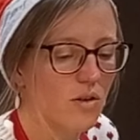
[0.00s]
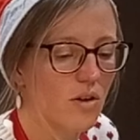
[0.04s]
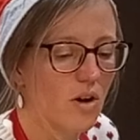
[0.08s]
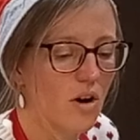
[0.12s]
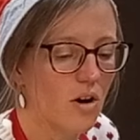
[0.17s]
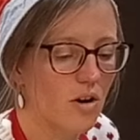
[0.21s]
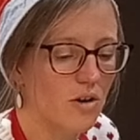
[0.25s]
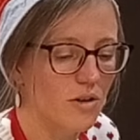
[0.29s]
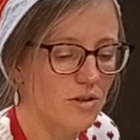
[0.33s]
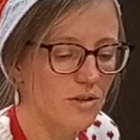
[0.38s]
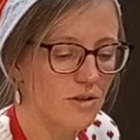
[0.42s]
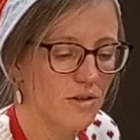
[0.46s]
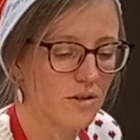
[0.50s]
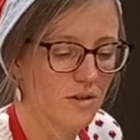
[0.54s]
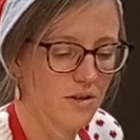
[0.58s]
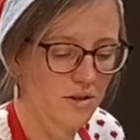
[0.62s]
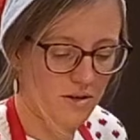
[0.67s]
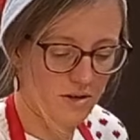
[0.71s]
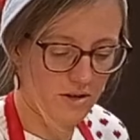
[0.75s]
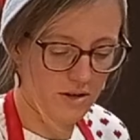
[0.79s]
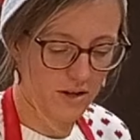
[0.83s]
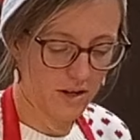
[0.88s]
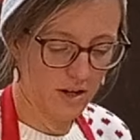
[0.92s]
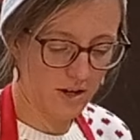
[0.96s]
on
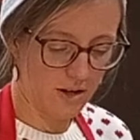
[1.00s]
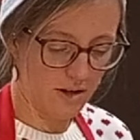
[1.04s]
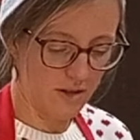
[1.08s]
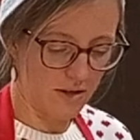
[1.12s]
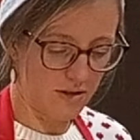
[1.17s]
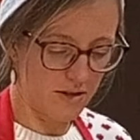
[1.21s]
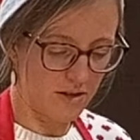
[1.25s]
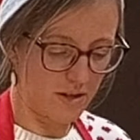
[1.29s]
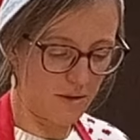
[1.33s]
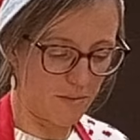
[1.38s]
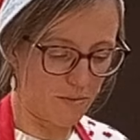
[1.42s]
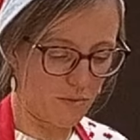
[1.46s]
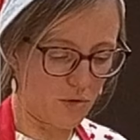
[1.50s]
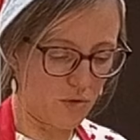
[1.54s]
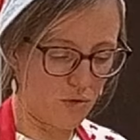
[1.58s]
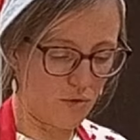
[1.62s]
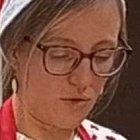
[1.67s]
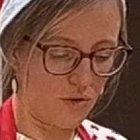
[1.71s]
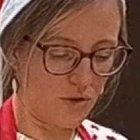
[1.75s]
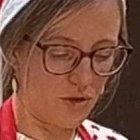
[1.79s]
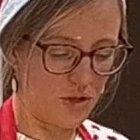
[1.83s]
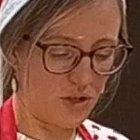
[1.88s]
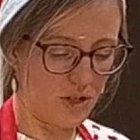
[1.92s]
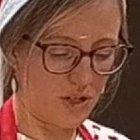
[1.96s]
some
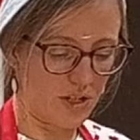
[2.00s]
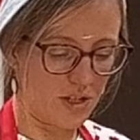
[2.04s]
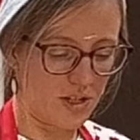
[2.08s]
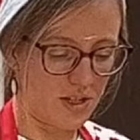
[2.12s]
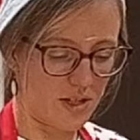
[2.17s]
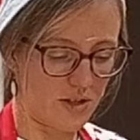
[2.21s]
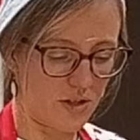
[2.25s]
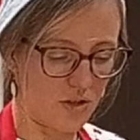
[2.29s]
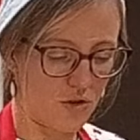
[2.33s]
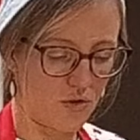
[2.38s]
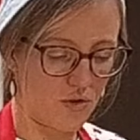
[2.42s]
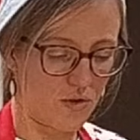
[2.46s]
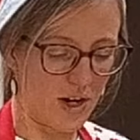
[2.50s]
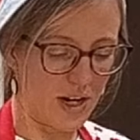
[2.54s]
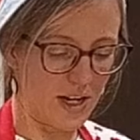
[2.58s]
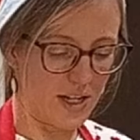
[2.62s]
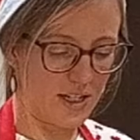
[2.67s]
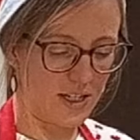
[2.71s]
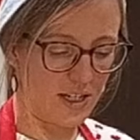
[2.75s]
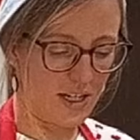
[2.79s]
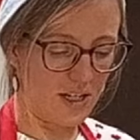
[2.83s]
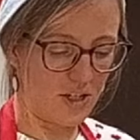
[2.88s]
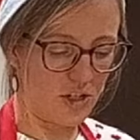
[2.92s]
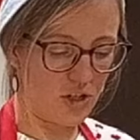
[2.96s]
gorgeous
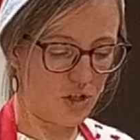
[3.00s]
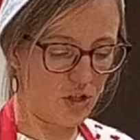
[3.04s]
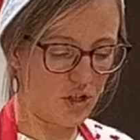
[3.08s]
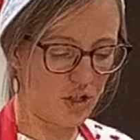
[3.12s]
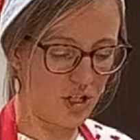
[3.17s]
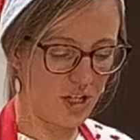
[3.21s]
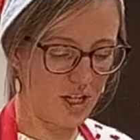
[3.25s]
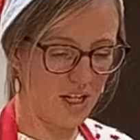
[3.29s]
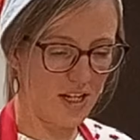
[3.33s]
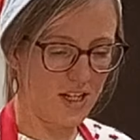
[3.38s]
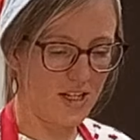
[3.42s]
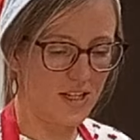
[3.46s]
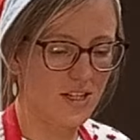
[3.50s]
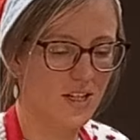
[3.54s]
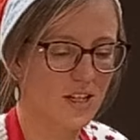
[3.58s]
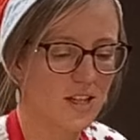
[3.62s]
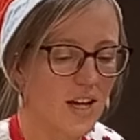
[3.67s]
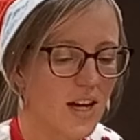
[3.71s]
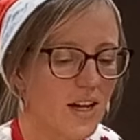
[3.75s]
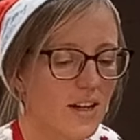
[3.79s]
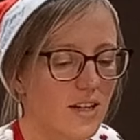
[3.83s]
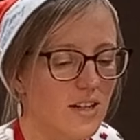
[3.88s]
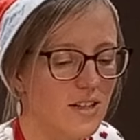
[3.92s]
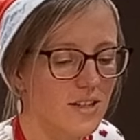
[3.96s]
grated cheese so
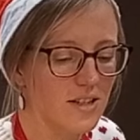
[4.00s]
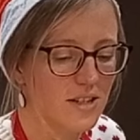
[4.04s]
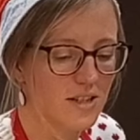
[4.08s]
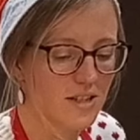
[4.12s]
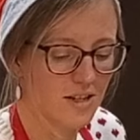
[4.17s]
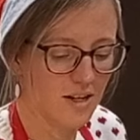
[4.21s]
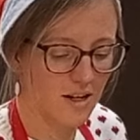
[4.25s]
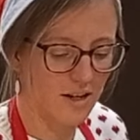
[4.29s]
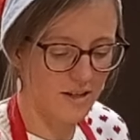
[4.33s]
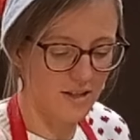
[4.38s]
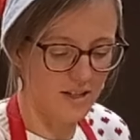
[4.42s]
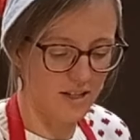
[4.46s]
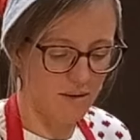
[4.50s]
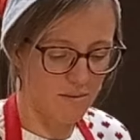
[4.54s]
that can start to